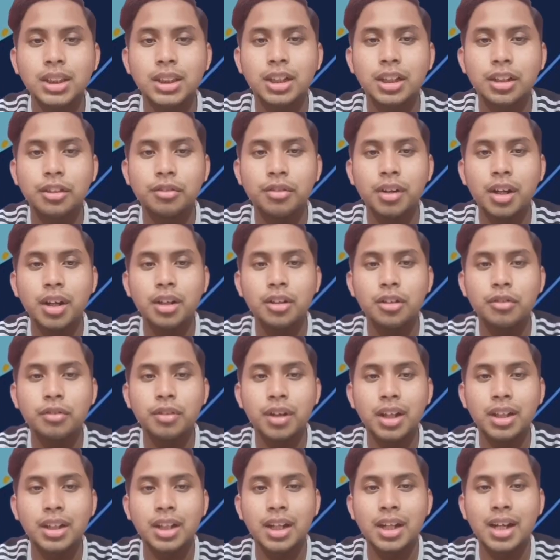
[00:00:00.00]
The
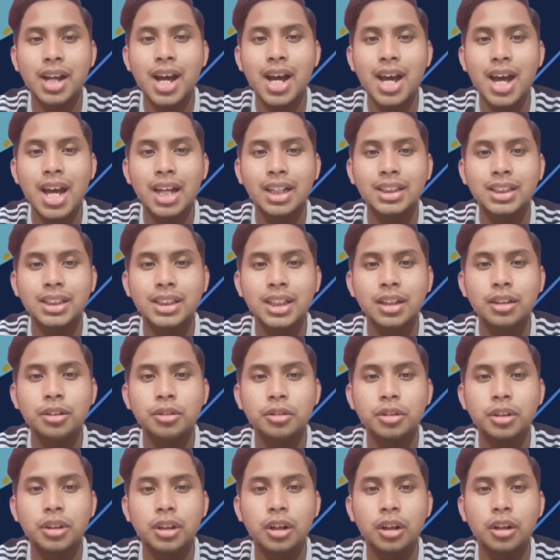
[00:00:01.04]
phytoplankton die and sink
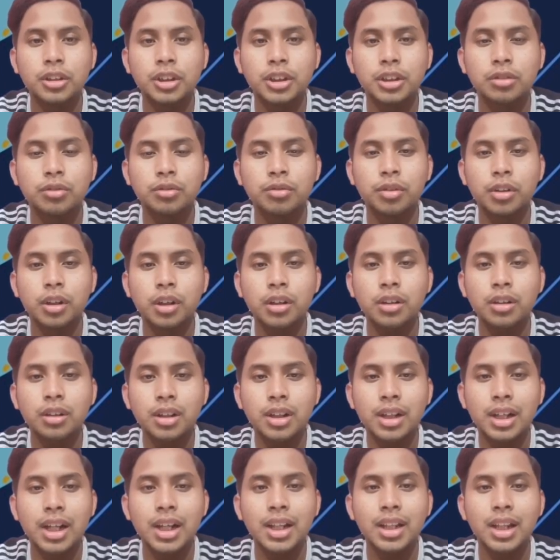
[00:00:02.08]
to the ocean floor.
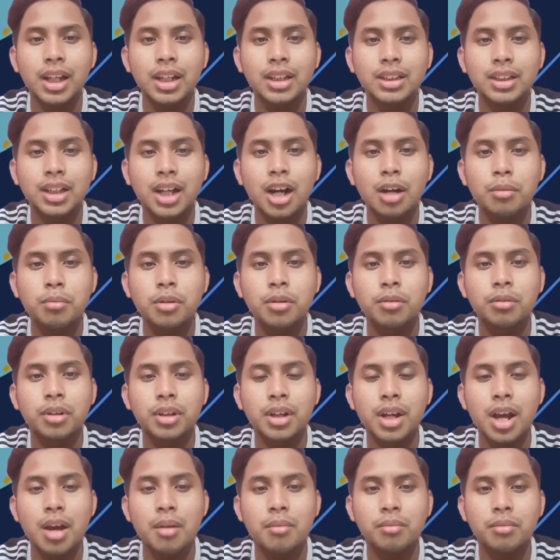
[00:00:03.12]
They take carbon
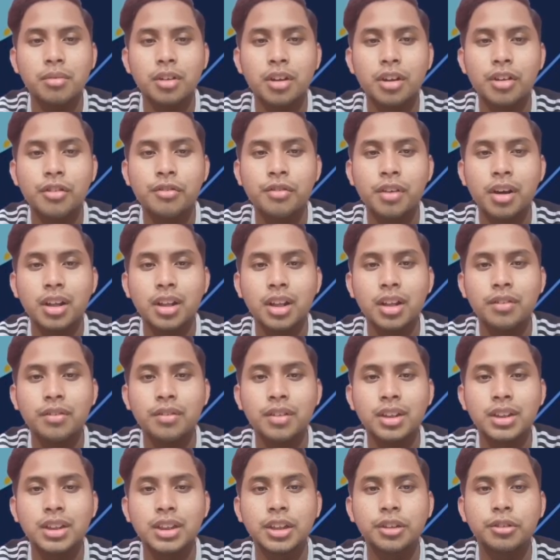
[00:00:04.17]
with them,
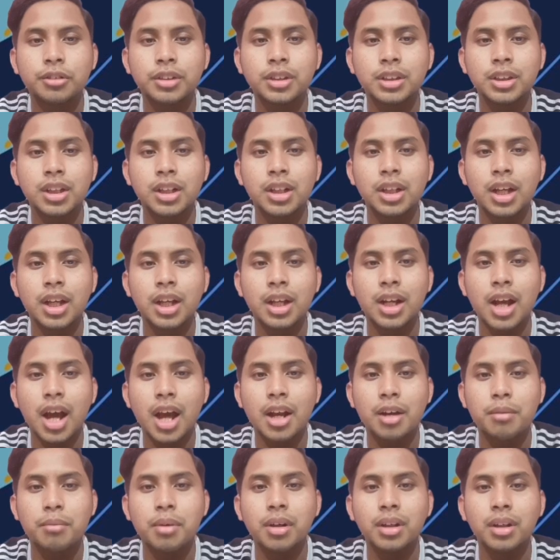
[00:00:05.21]
effectively sequestering it
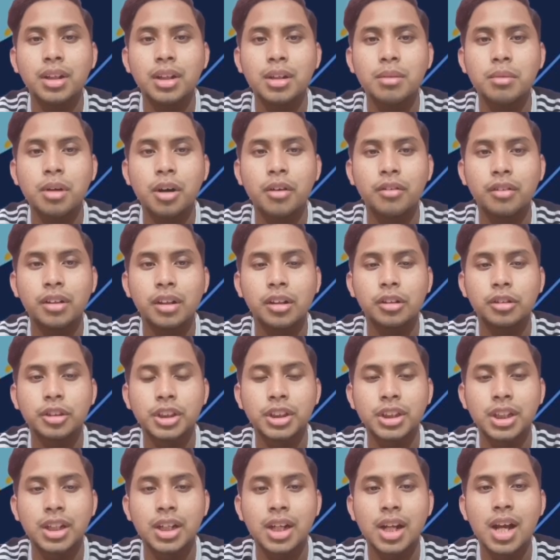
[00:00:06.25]
at the bottom of the
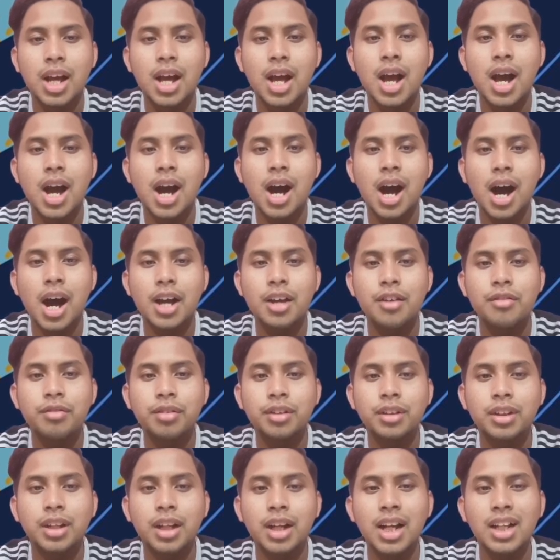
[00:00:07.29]
ocean. Ion
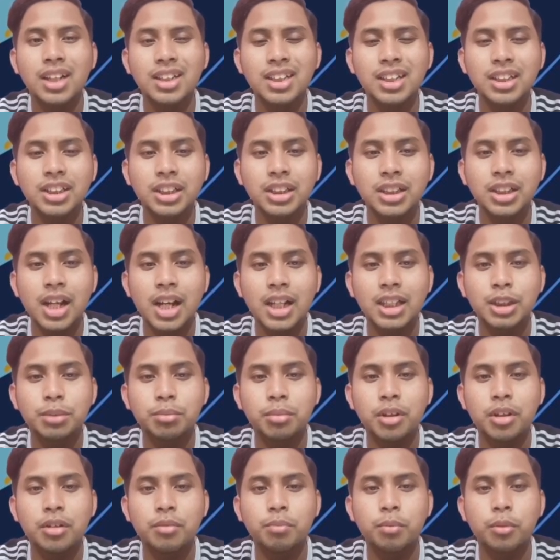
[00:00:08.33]
fertilization has
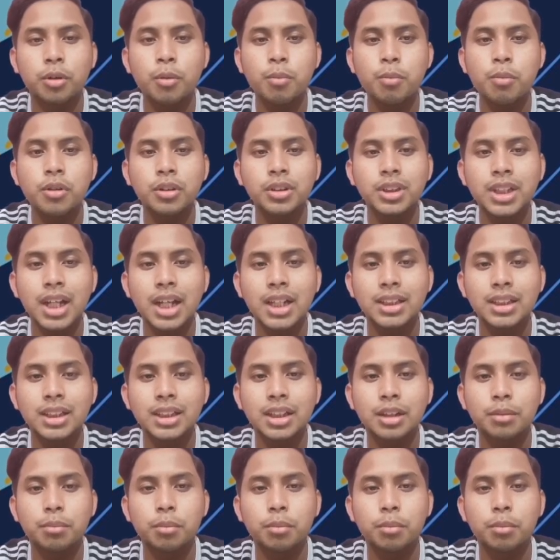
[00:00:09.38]
been proposed as a